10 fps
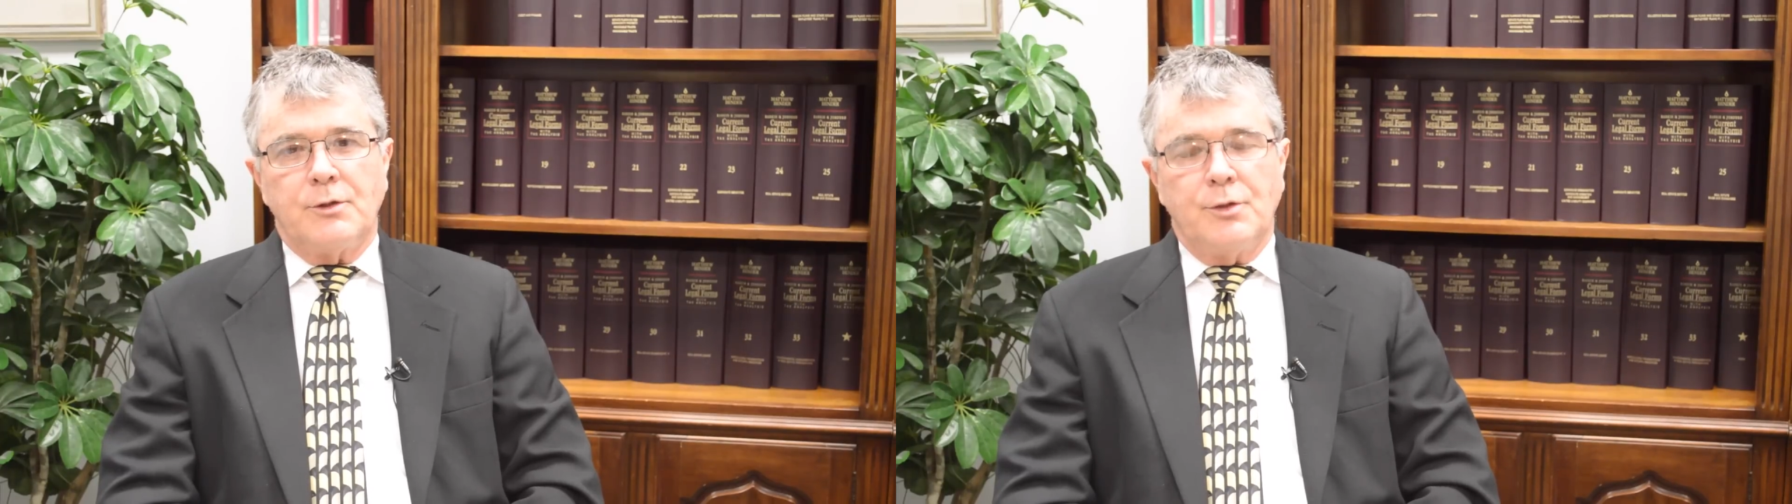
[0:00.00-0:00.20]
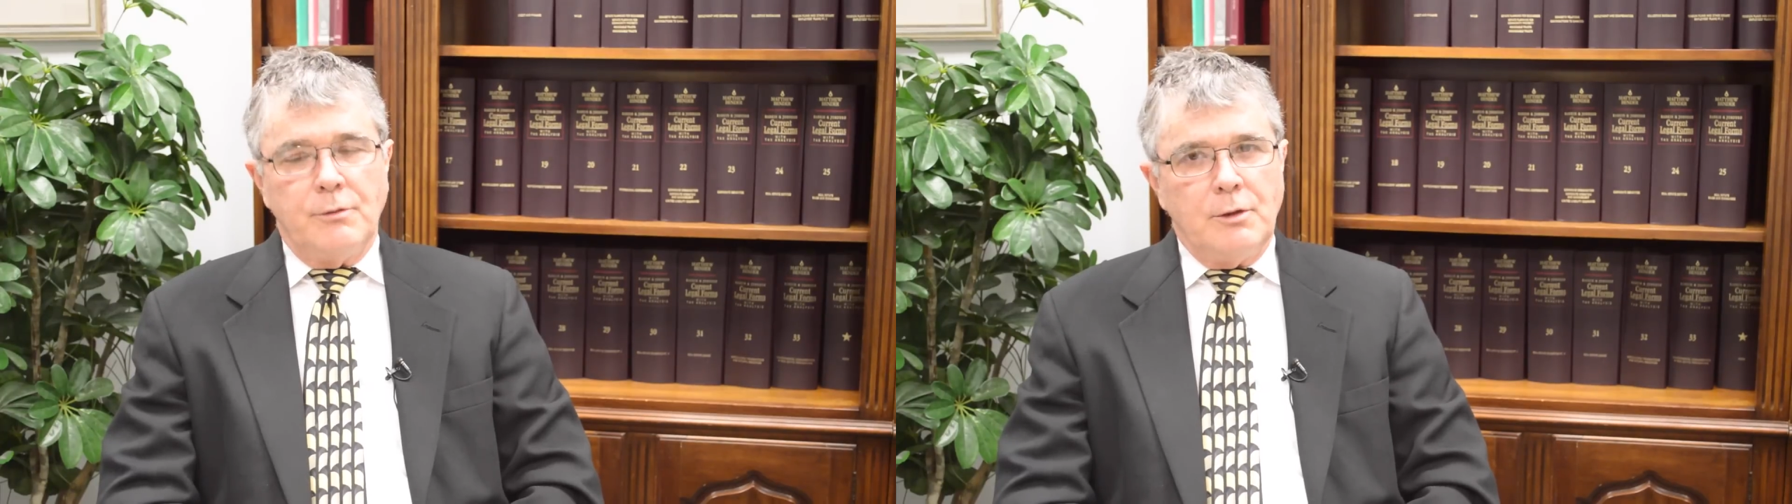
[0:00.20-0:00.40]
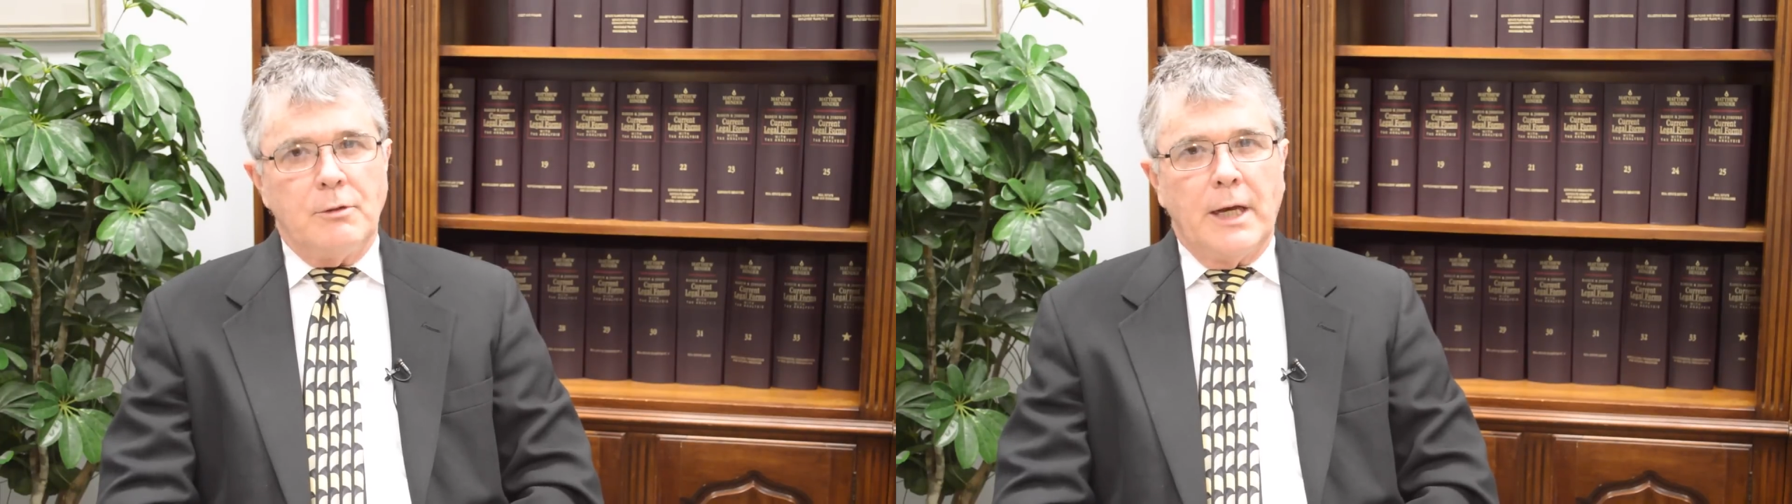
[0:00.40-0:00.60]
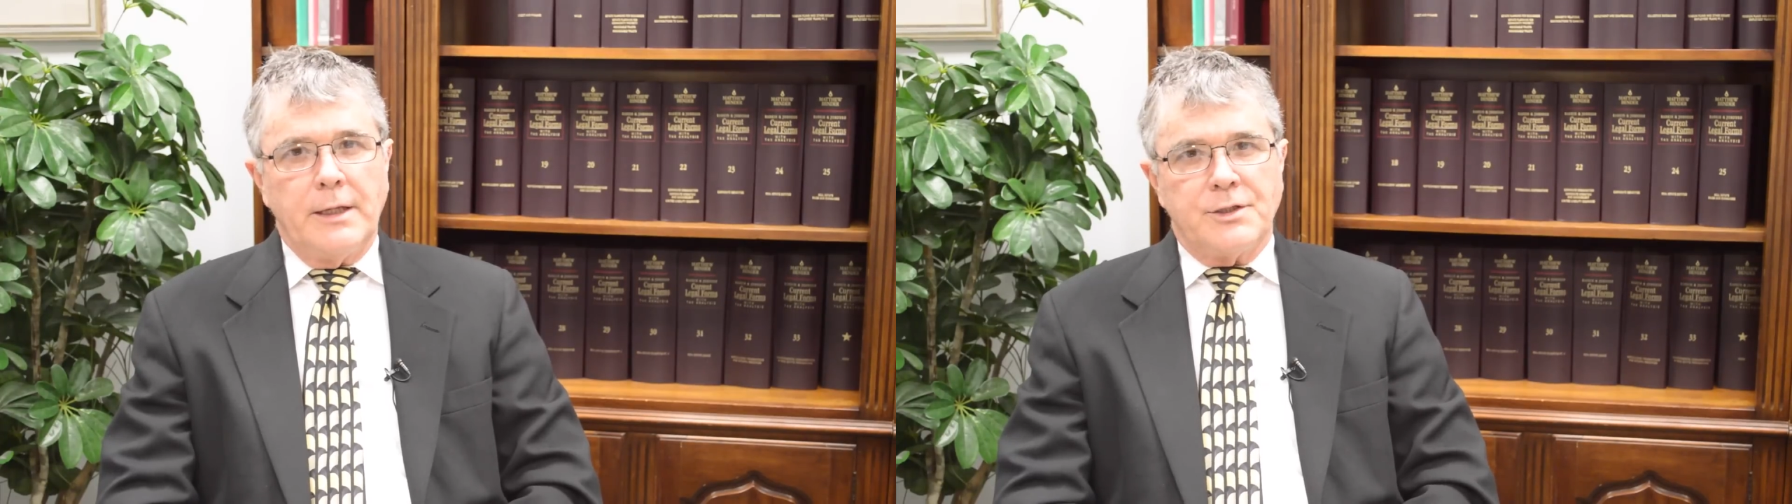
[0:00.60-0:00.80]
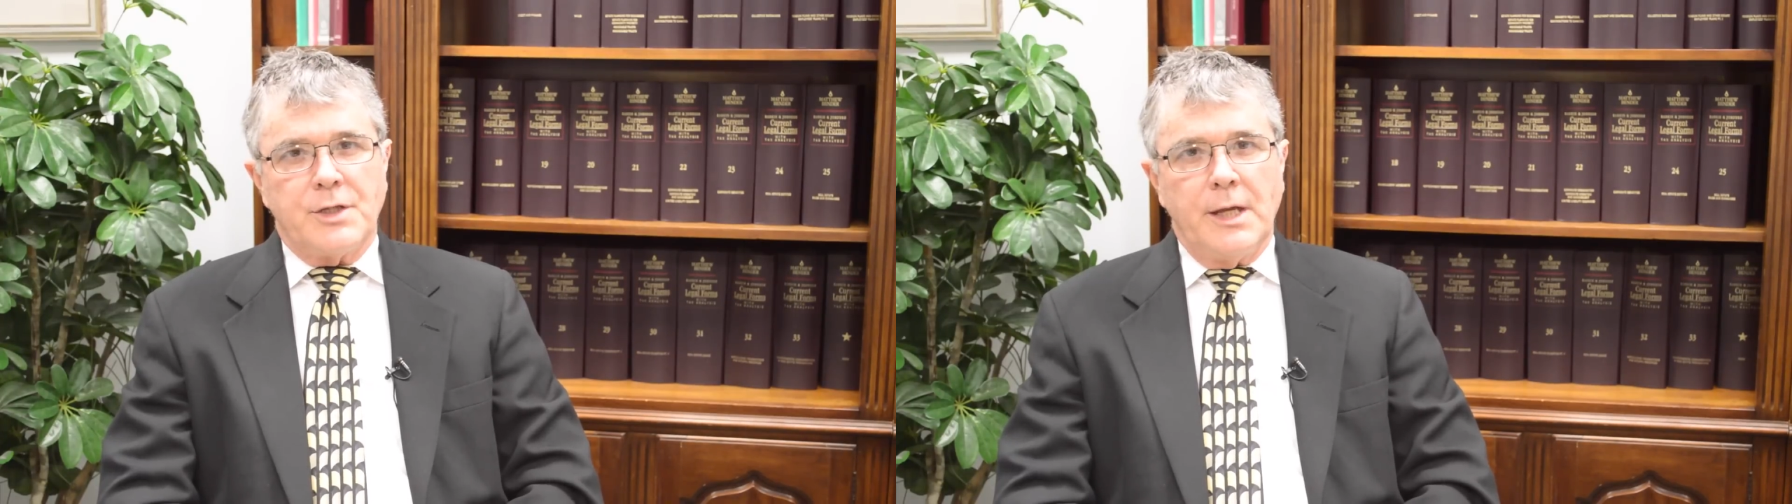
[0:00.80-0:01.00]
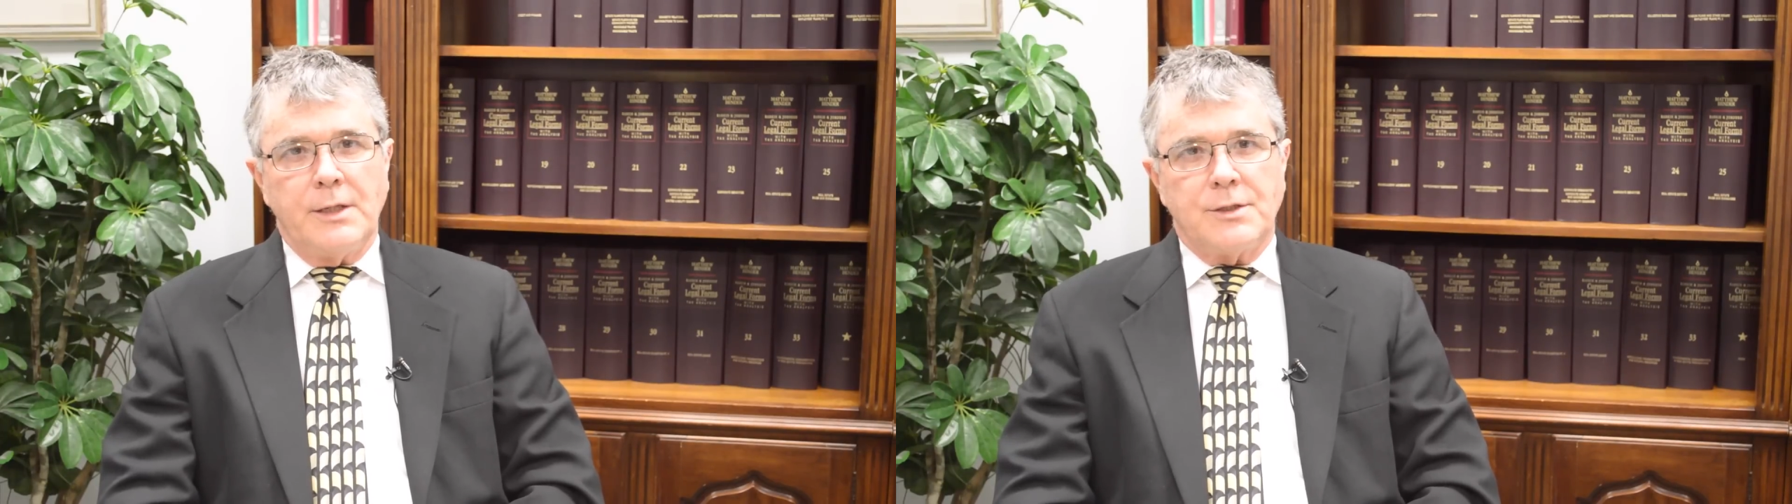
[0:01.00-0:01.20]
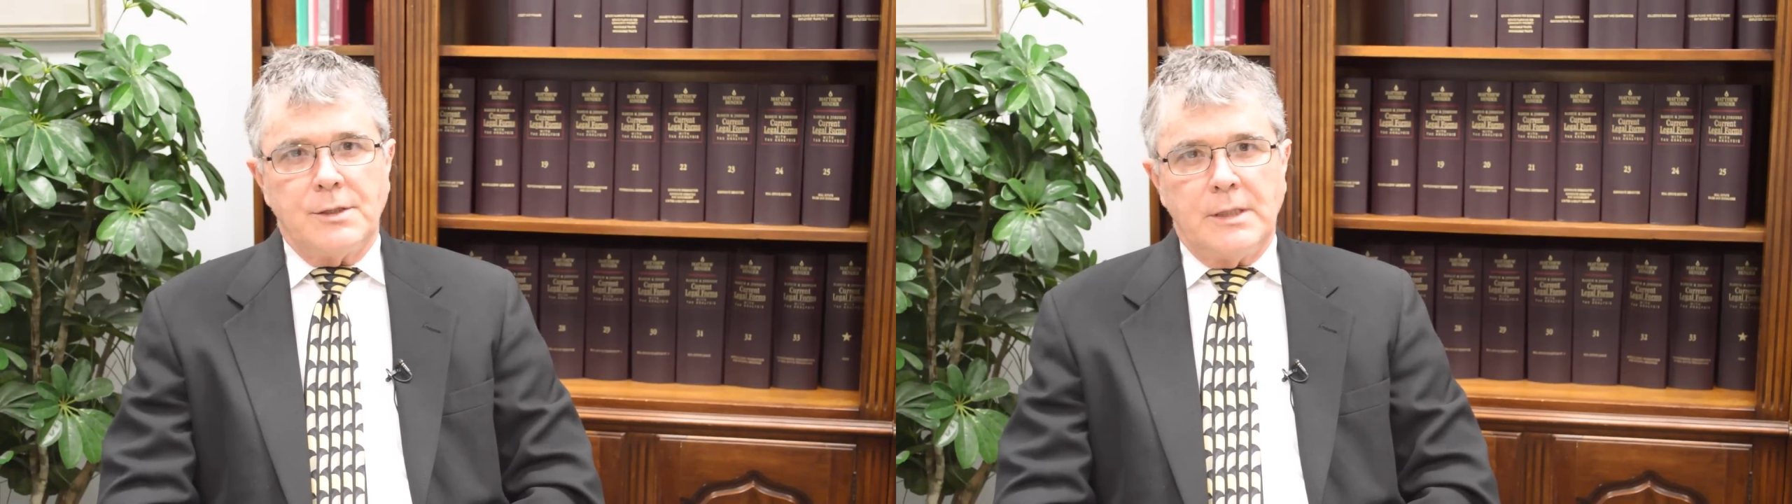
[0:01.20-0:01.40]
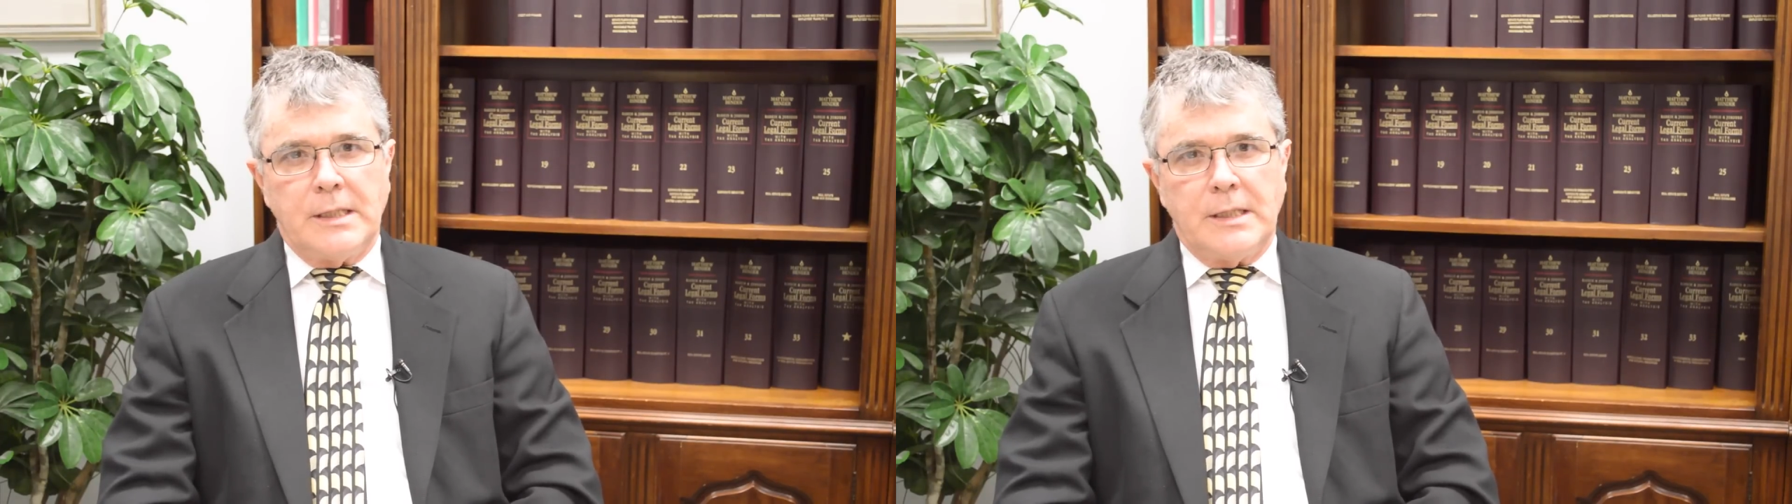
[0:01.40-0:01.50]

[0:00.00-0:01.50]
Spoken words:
to the United States